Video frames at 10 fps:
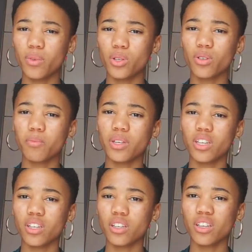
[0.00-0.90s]
you could
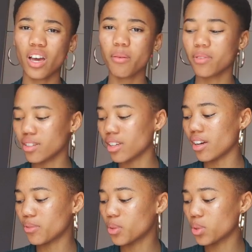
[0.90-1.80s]
be yeah but yeah
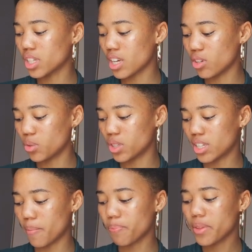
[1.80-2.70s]
if you're a water sign you're a water
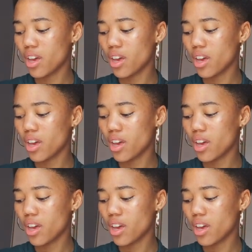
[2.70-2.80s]
sign